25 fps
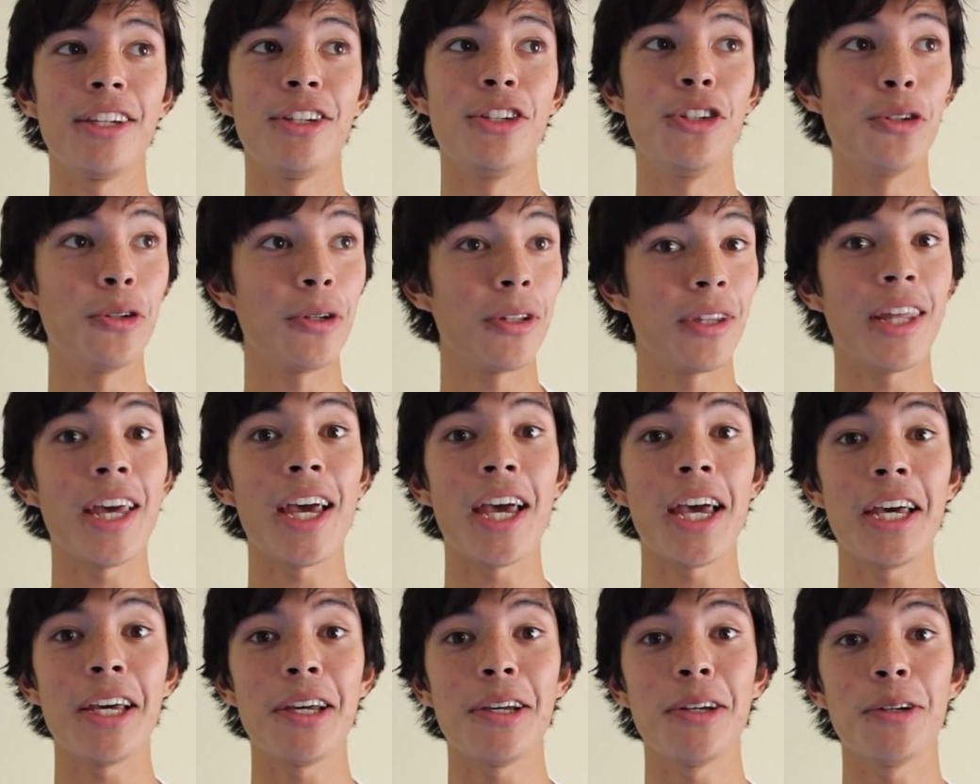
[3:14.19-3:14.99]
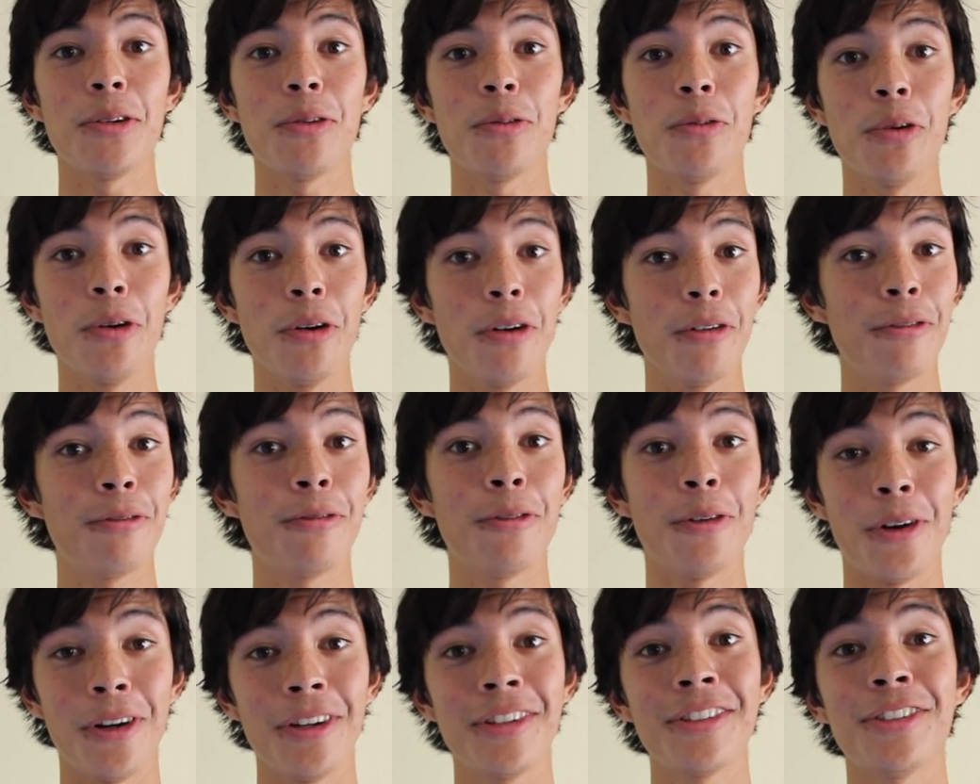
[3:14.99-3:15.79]
doing that will
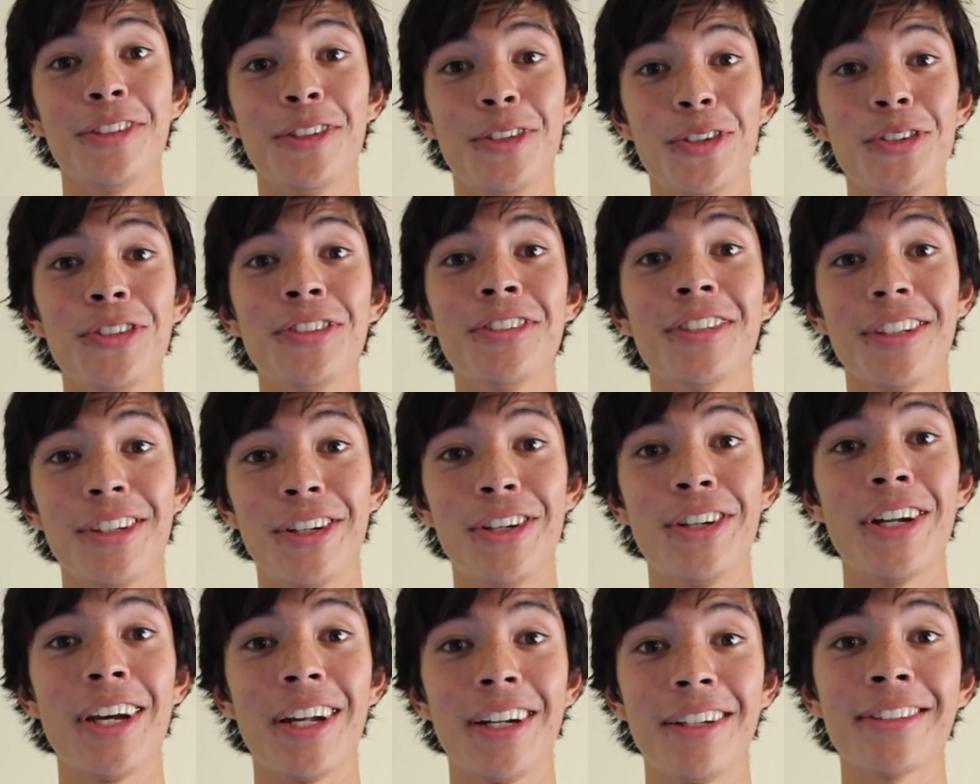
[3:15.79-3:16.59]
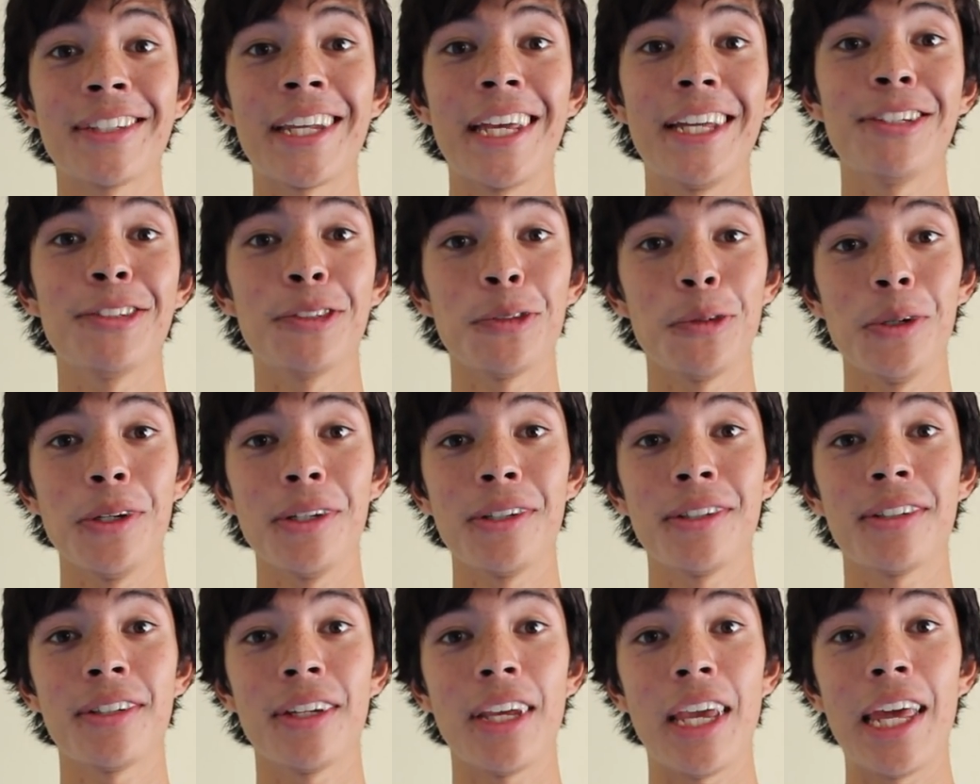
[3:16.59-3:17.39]
force you to learn how to skate
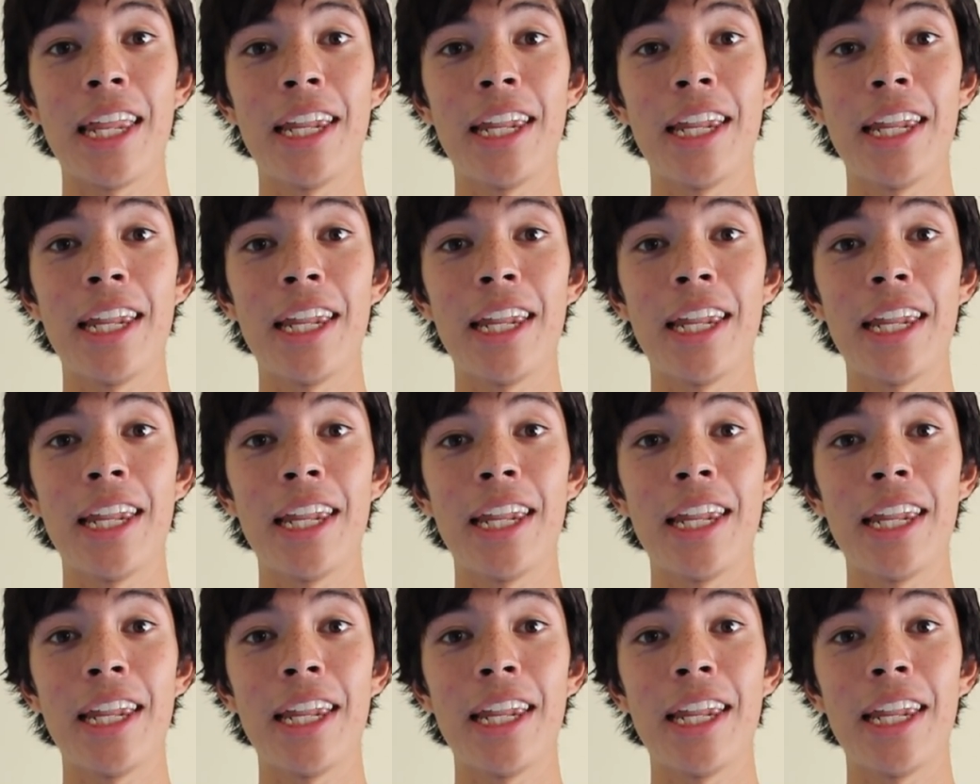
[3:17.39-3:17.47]
switch.